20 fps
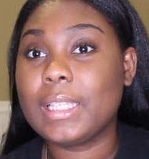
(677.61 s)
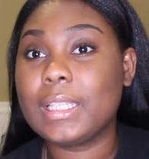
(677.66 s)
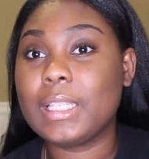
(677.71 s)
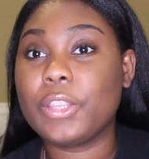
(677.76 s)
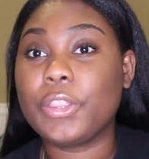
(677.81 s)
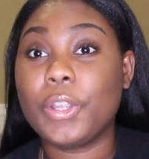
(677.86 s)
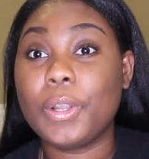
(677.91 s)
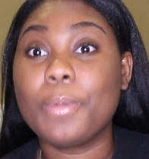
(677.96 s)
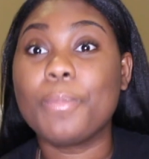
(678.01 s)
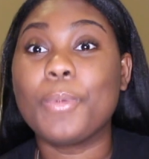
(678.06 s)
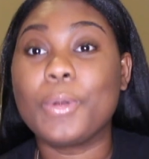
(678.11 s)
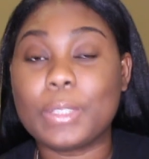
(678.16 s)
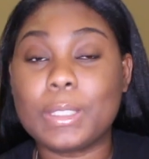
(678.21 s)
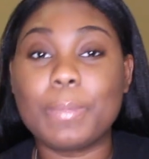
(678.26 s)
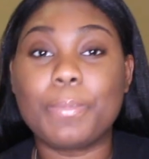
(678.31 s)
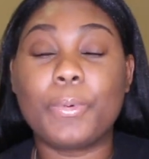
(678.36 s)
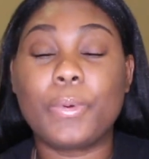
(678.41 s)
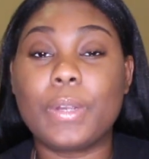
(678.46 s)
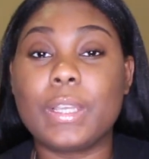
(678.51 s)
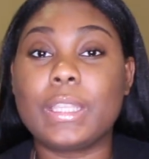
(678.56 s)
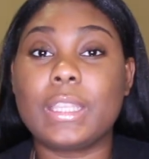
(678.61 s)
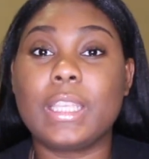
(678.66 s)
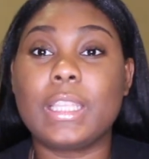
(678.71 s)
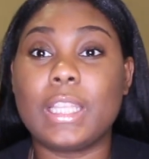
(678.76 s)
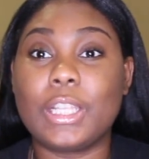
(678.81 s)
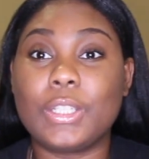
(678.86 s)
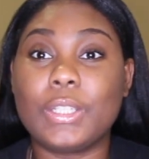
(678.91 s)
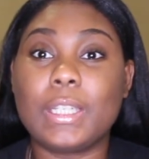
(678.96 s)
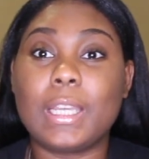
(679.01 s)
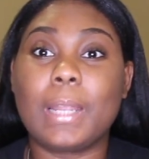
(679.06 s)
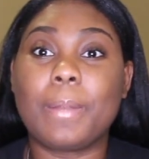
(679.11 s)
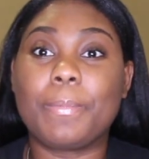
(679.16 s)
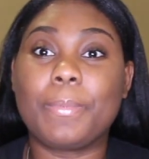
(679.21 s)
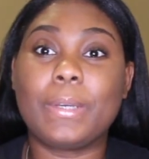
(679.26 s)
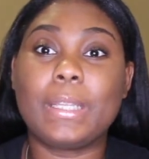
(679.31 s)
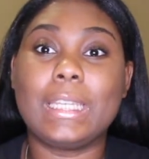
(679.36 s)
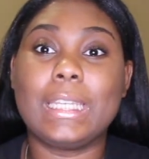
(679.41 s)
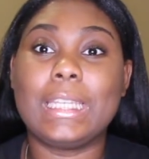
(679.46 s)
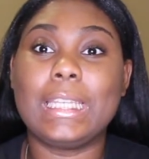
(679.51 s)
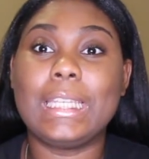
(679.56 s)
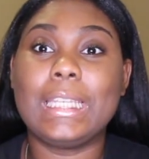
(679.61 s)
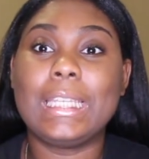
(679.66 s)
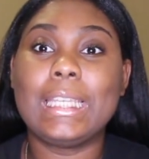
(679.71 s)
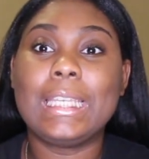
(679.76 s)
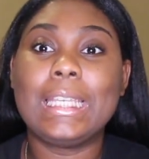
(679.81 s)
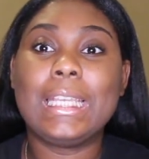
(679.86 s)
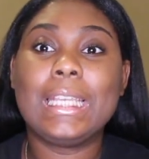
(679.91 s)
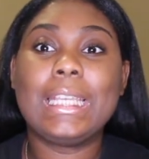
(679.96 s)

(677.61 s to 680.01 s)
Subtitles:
the third most important thing that you got to put in it